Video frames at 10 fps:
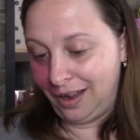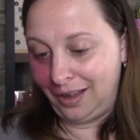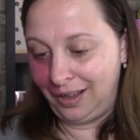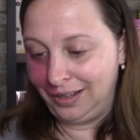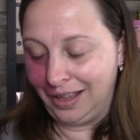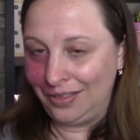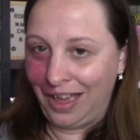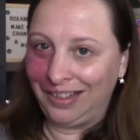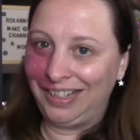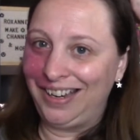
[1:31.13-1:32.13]
And
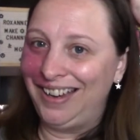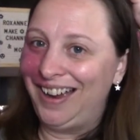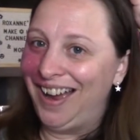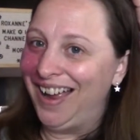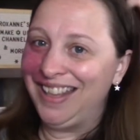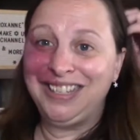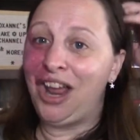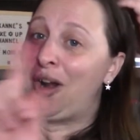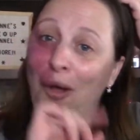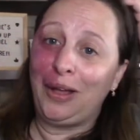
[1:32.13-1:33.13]
that is
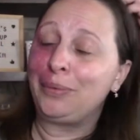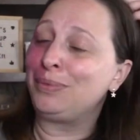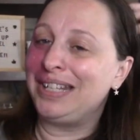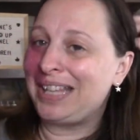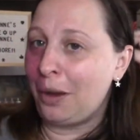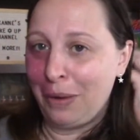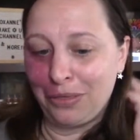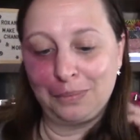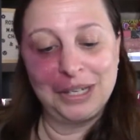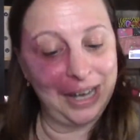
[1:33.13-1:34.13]
not all I'm going to say
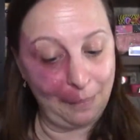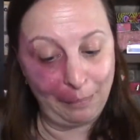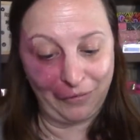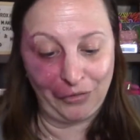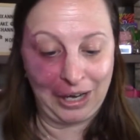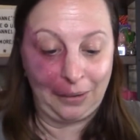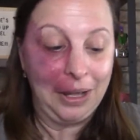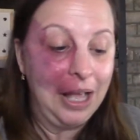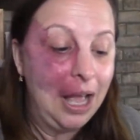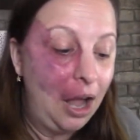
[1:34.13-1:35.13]
about them tonight, but for now.
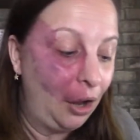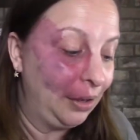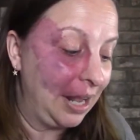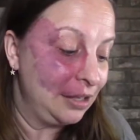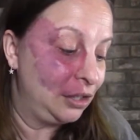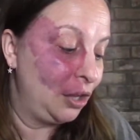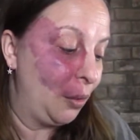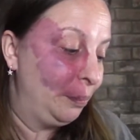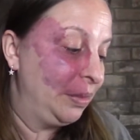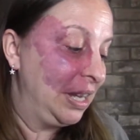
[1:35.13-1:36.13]
Okay,
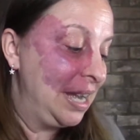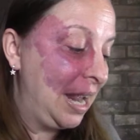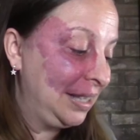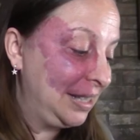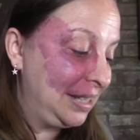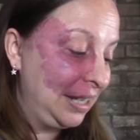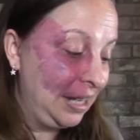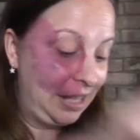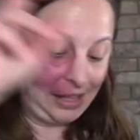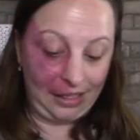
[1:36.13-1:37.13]
so the next
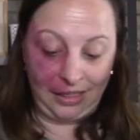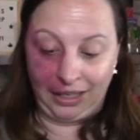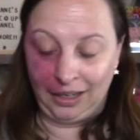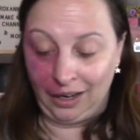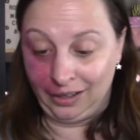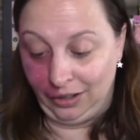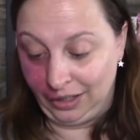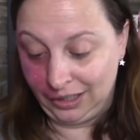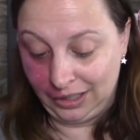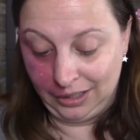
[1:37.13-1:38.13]
thing I
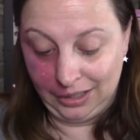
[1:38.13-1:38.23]
got